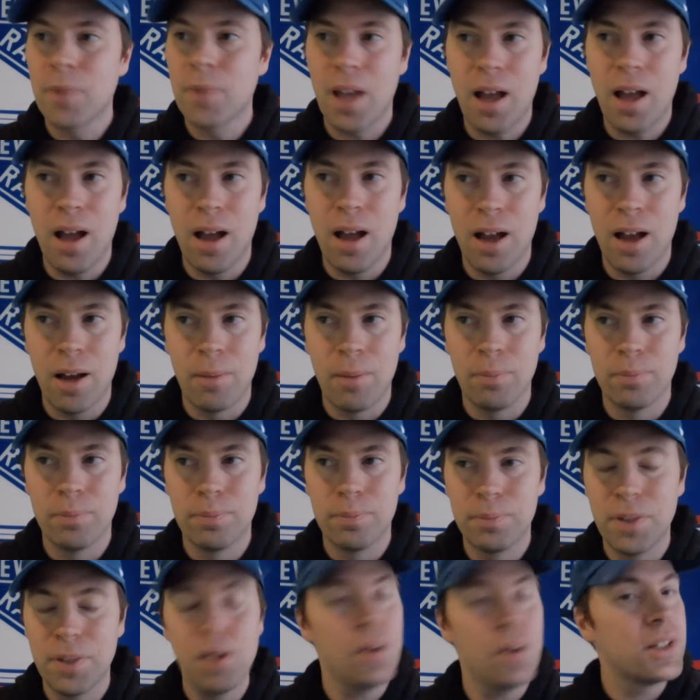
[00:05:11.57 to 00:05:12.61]

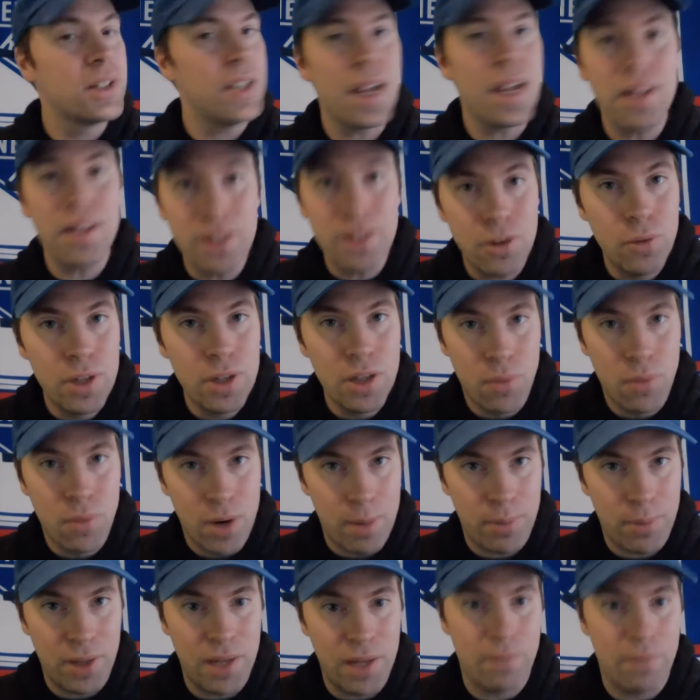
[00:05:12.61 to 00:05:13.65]
You know, exactly who do you want to
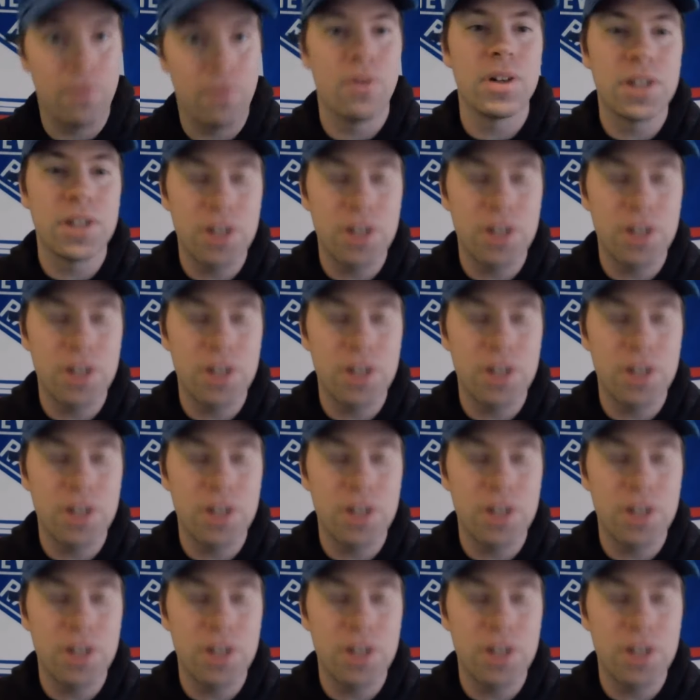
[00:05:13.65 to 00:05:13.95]
play for?